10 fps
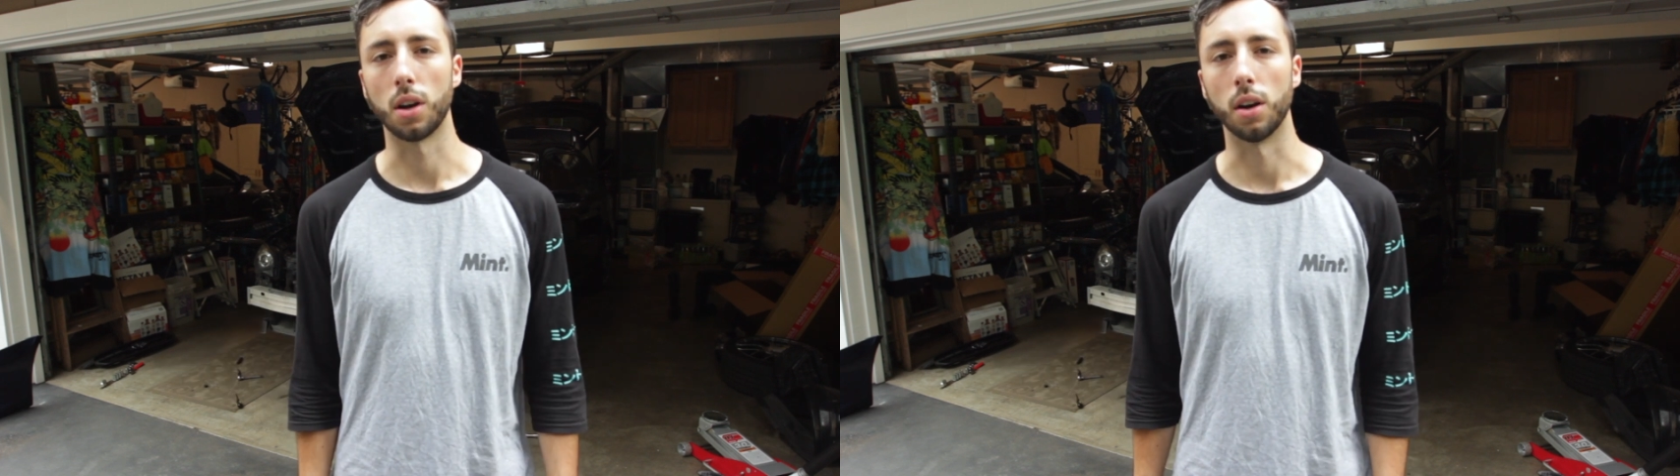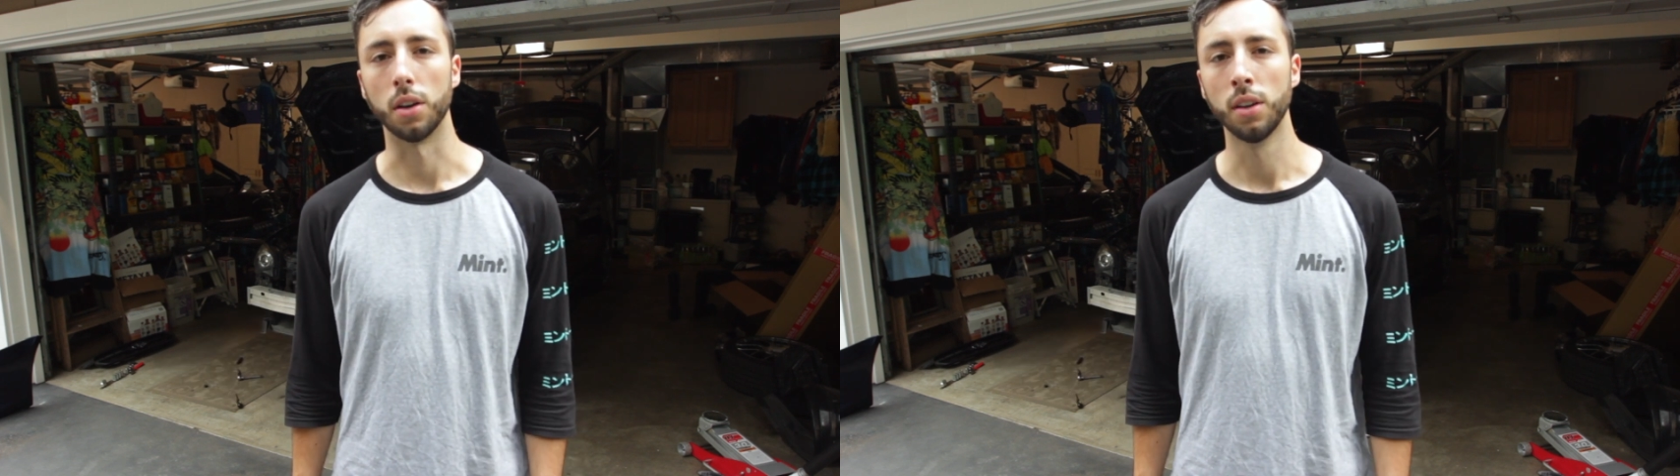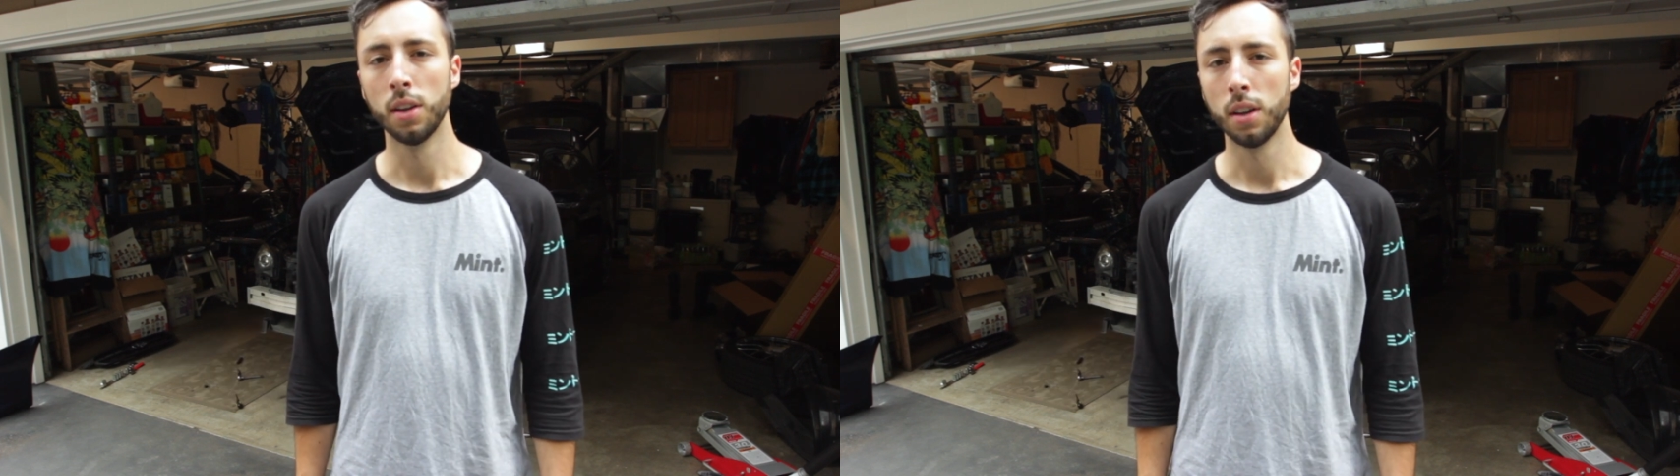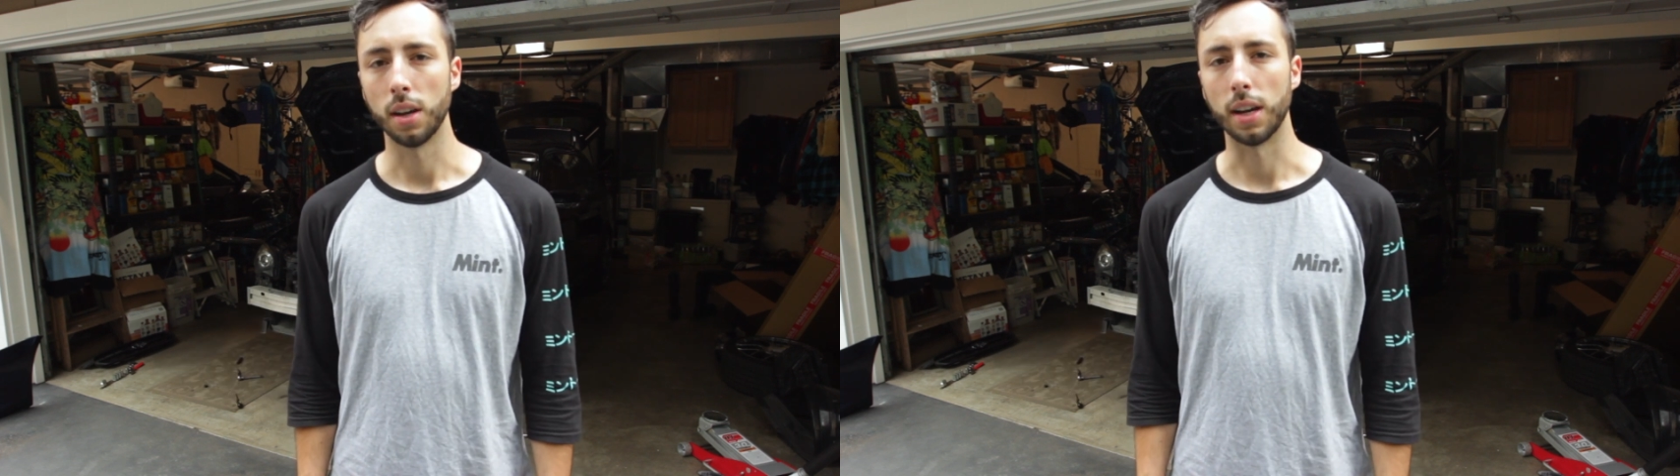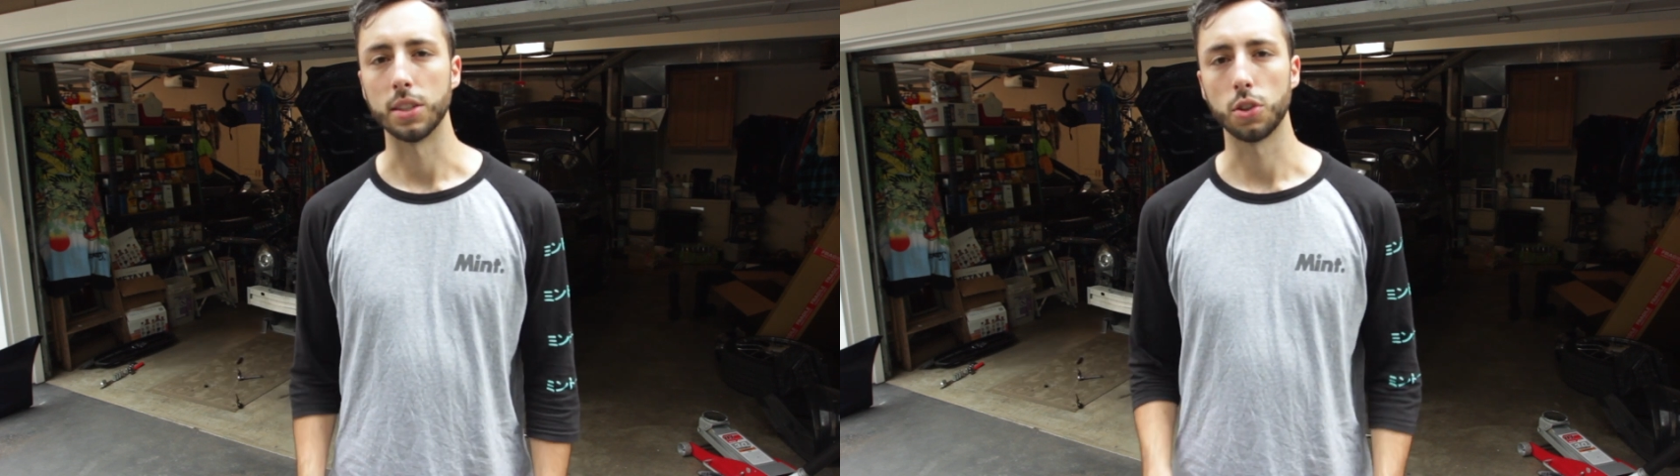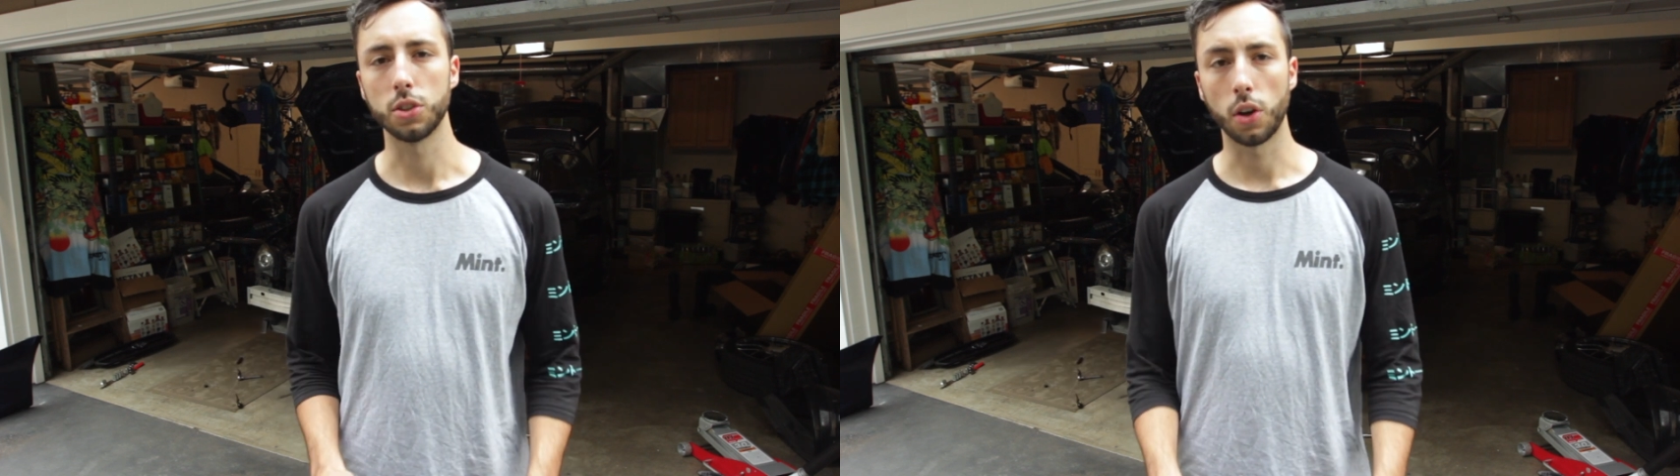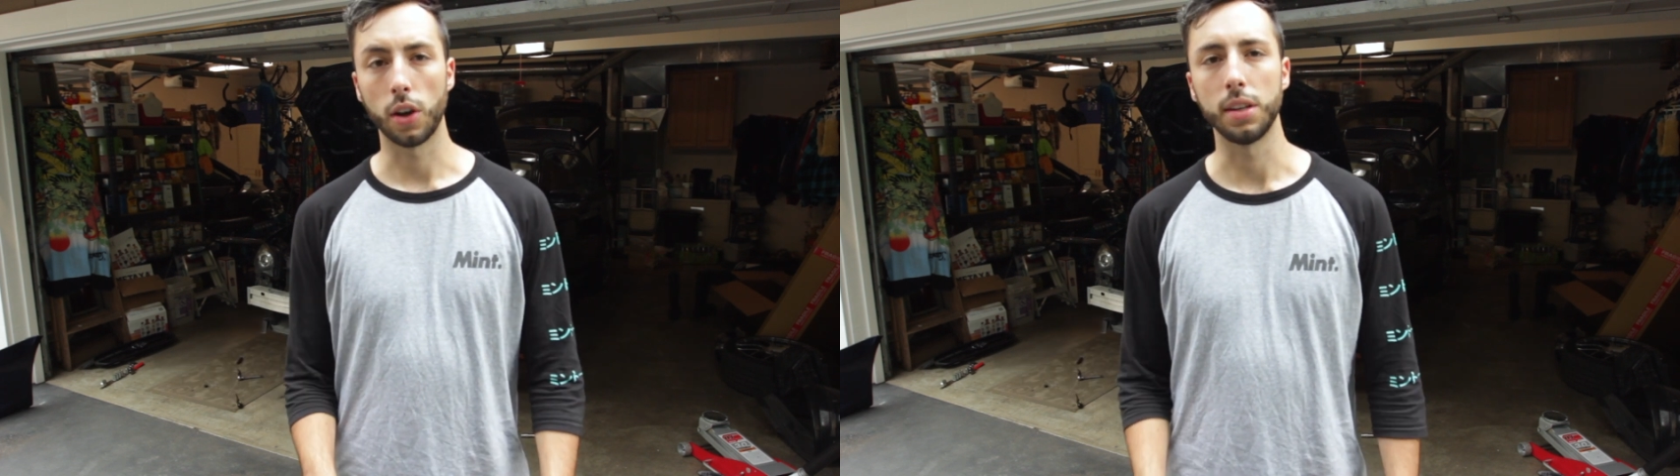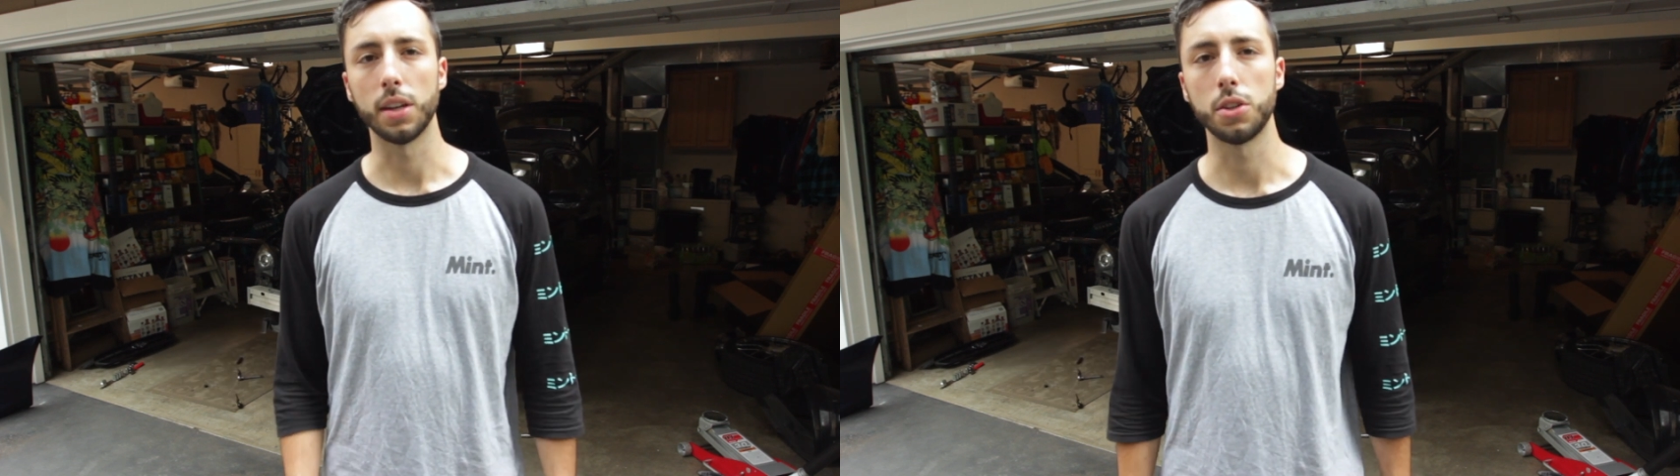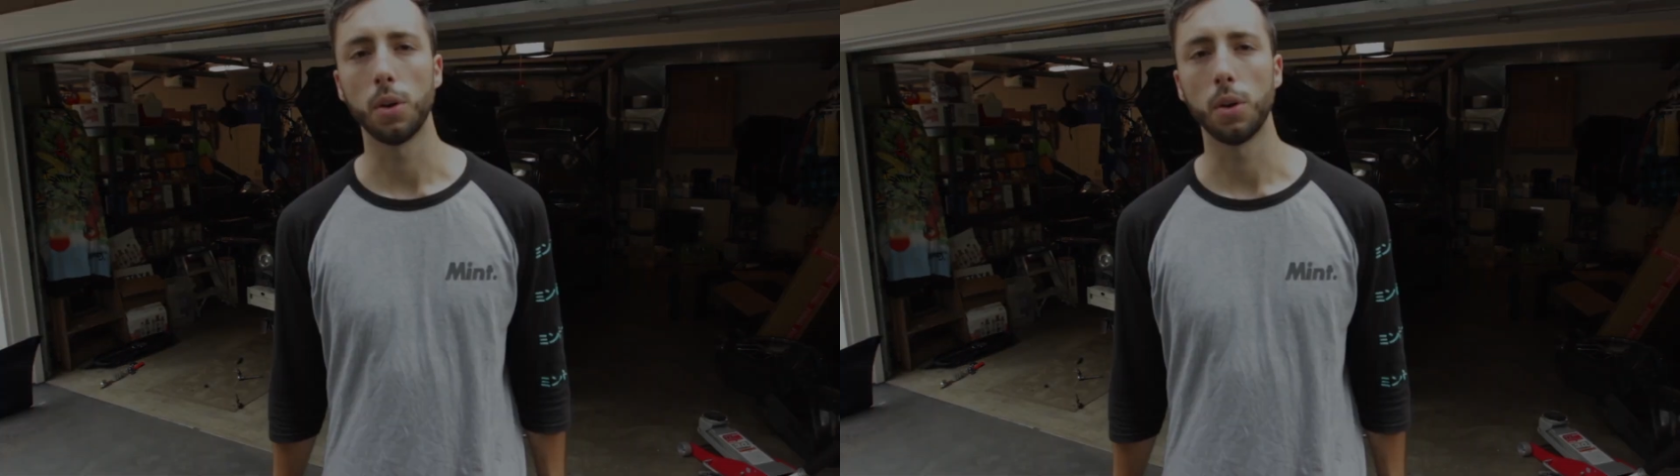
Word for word: on. Uh, so let's go ahead and get